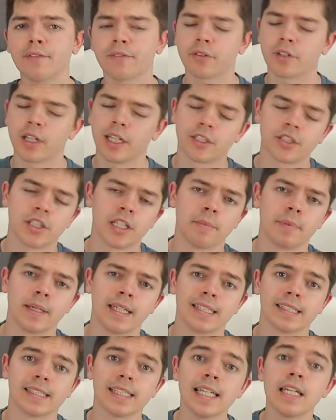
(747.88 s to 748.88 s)
for an HT
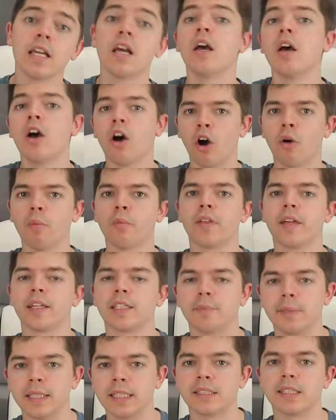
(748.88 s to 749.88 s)
PC, home
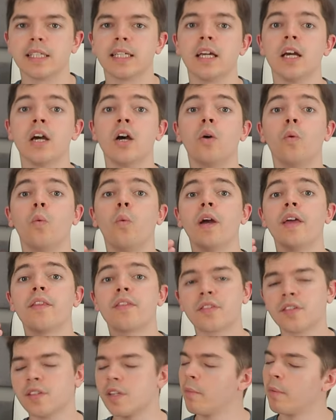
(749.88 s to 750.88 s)
theater PC,
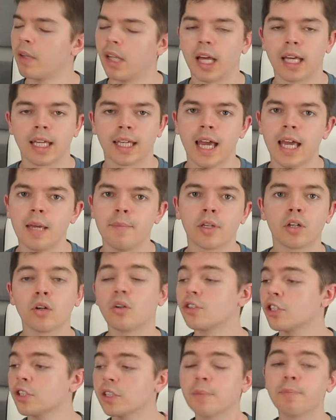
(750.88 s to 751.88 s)
with some light gaming
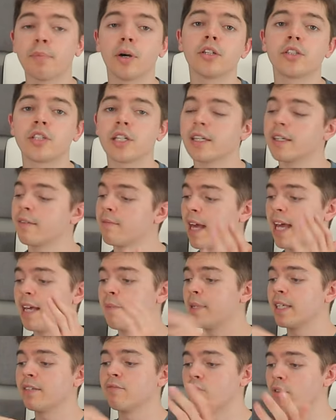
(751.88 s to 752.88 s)
or just a budget
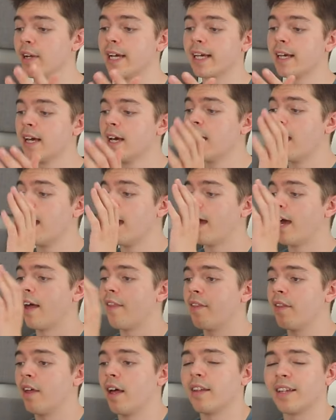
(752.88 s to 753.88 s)
gaming rig,
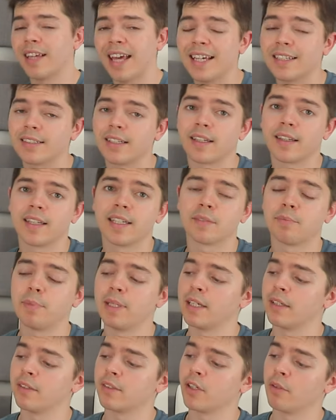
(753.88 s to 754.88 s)
and a case like this
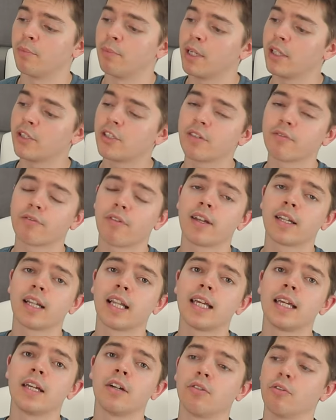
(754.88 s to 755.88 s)
being so
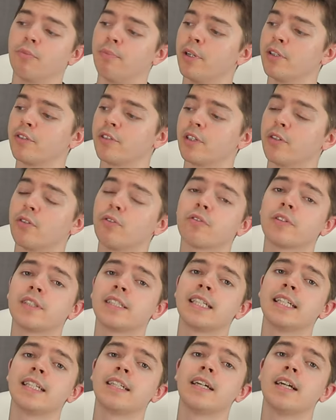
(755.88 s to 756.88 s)
budget-friendly or
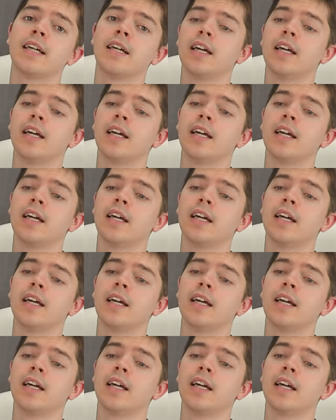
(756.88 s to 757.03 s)
budget-oriented.